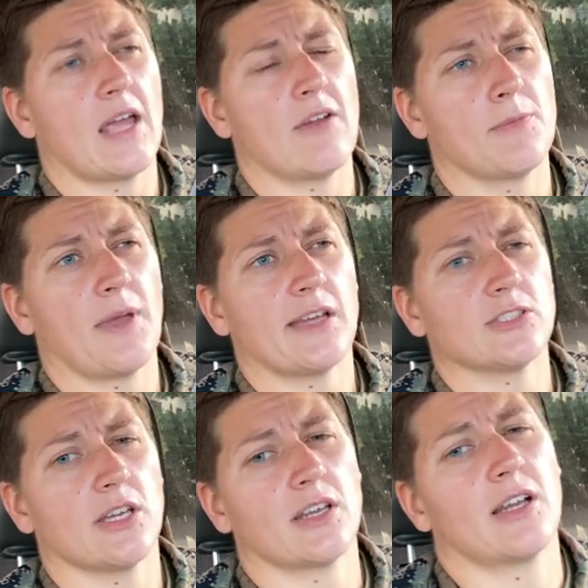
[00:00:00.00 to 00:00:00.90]
every
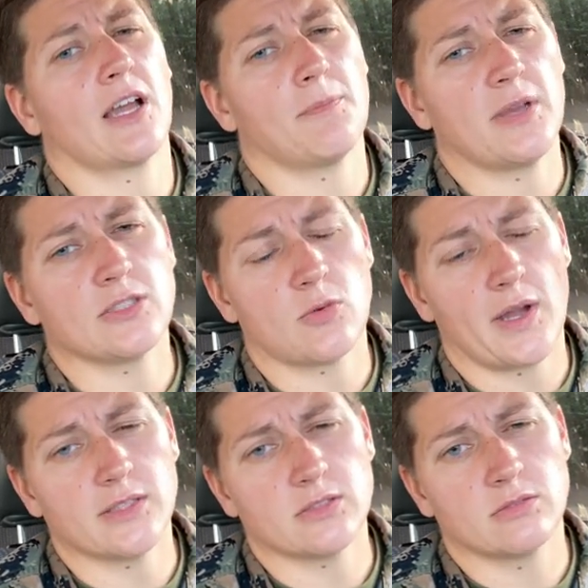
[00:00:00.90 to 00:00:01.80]
paycheck, and I got paid
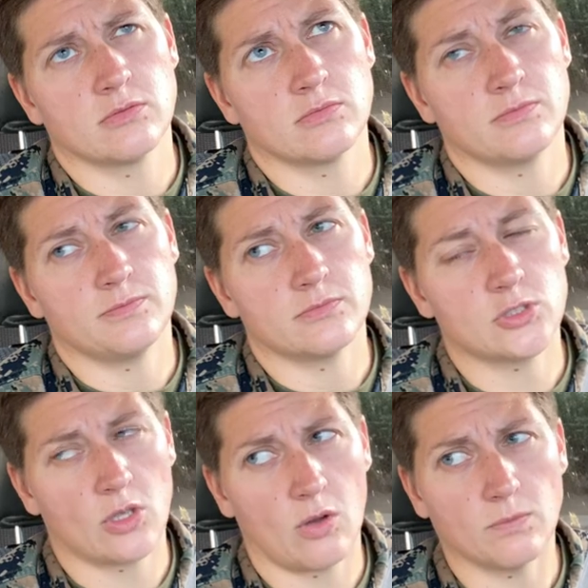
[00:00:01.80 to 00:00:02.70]
twice.
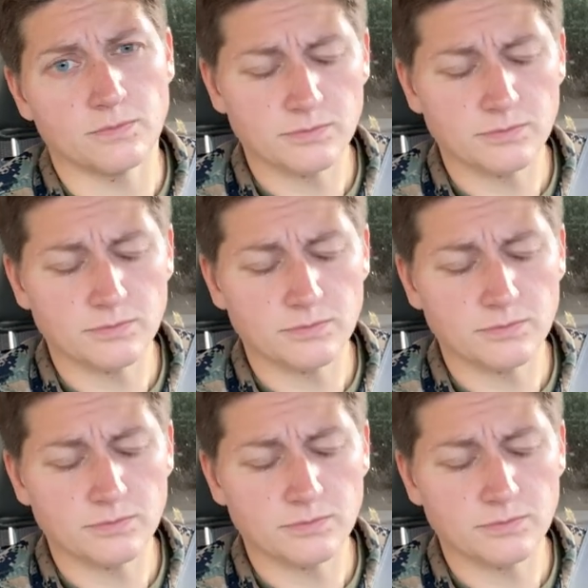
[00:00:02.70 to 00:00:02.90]
So